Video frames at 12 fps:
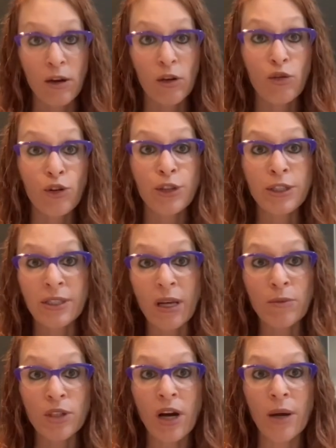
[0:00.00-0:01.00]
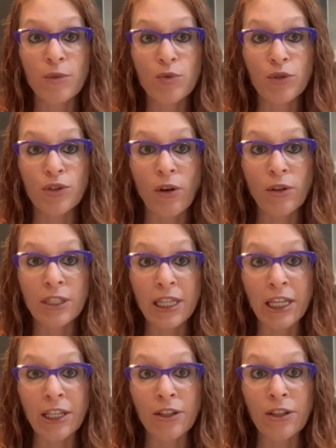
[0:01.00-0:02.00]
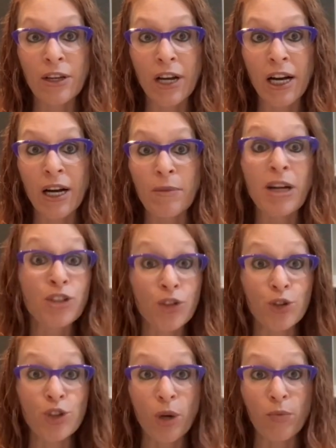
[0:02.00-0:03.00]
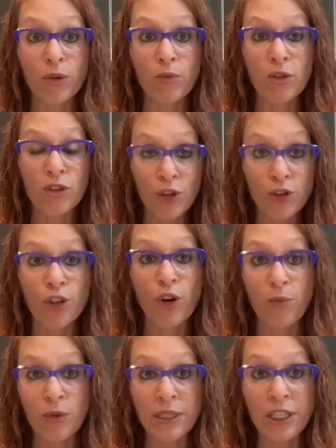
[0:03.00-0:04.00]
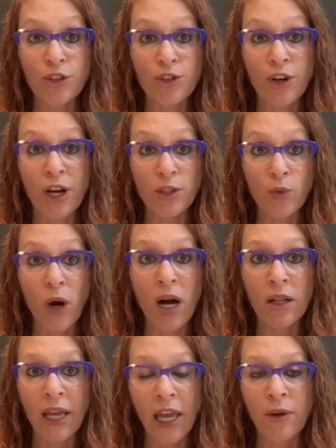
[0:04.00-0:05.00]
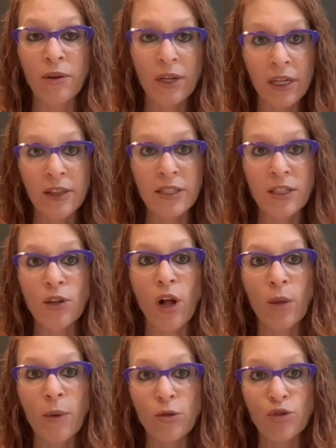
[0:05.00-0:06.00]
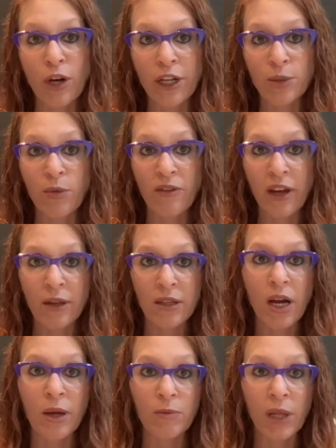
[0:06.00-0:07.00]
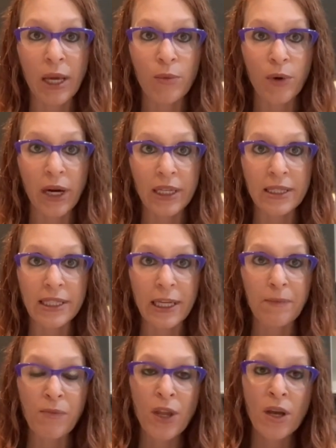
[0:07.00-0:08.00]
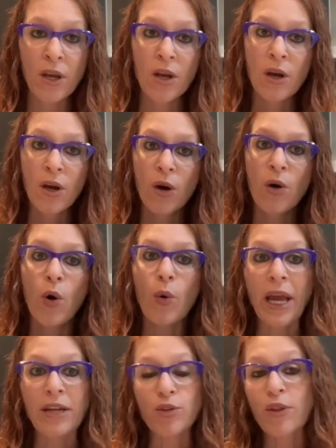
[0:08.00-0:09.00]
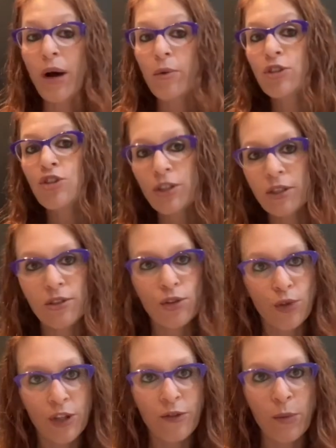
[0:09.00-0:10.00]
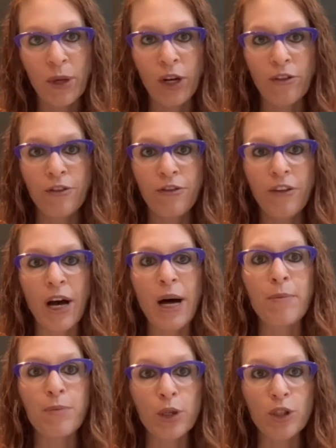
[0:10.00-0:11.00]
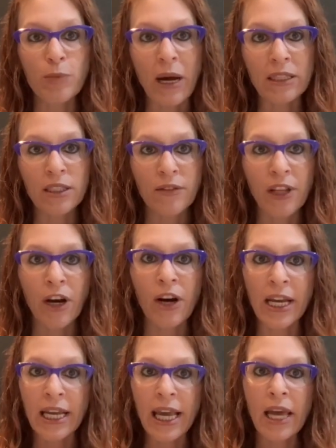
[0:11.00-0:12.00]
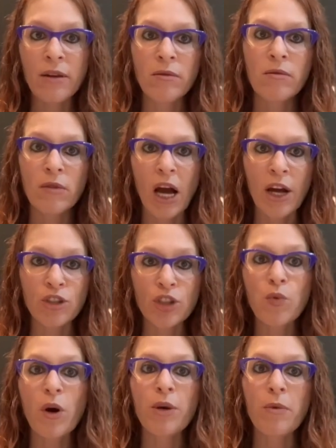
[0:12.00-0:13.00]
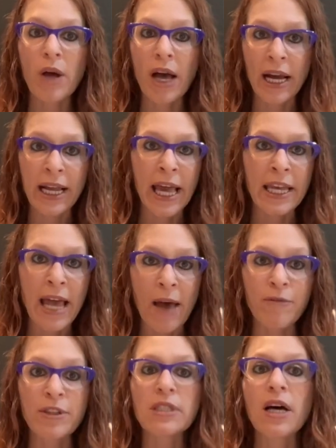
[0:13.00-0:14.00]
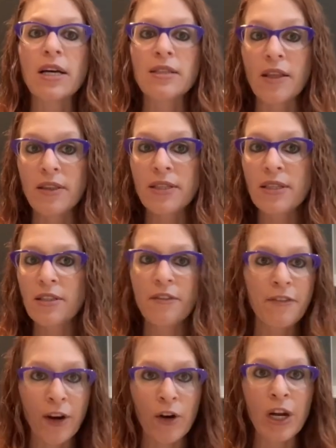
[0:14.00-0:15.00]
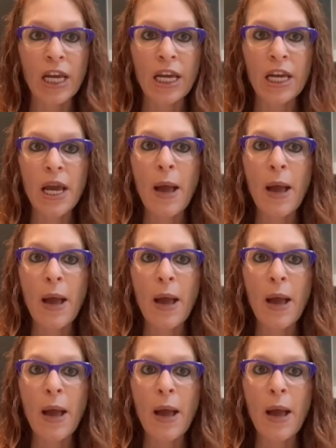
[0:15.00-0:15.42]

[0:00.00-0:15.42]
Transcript: could sometimes result in a surgical procedure as well. And this is all about trying to prevent unplanned pregnancy. Okay, so that was just sort of a bit of perspective there. And again, I just want to emphasize that this is a very